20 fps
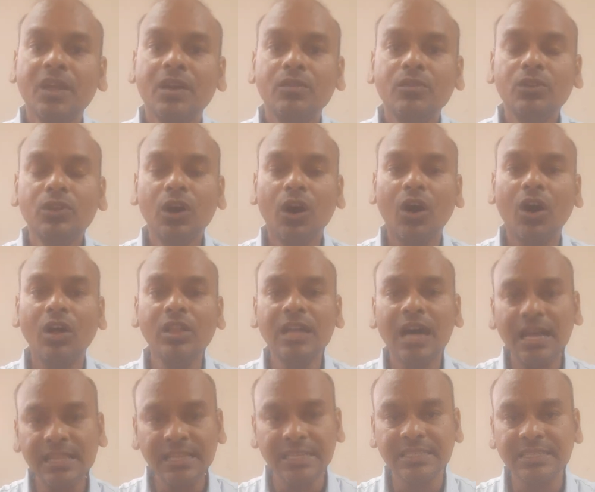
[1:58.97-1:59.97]
now on the
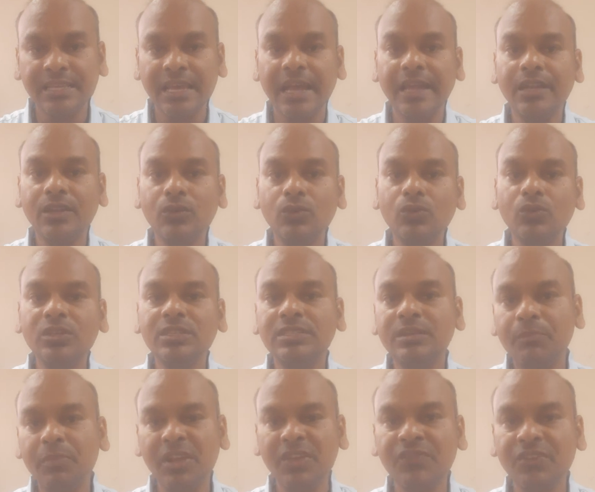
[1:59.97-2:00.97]
other side, who is
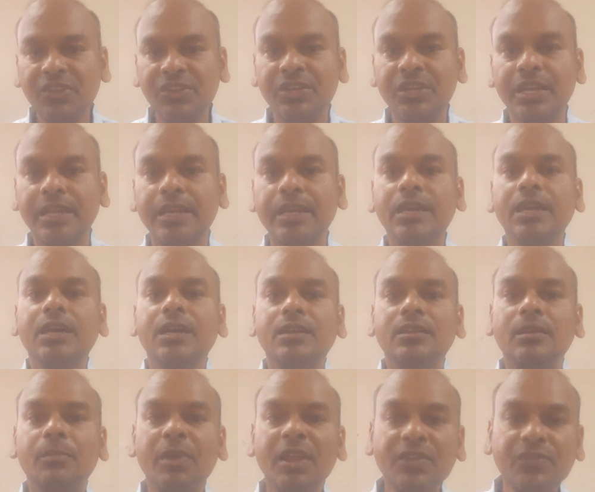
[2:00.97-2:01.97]
the beneficiary?
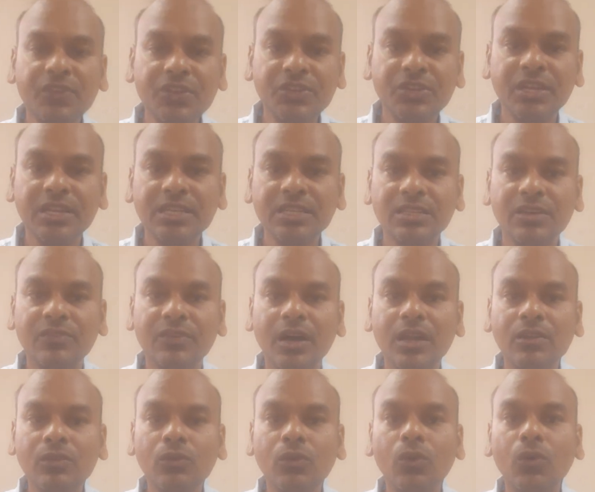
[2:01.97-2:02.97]
The beneficiary is the
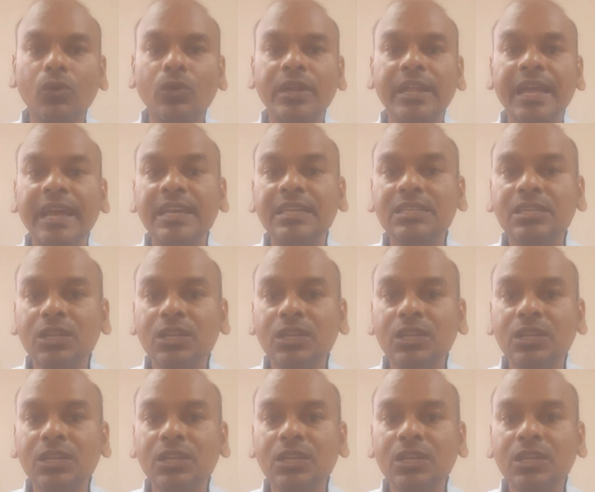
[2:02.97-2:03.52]
one who takes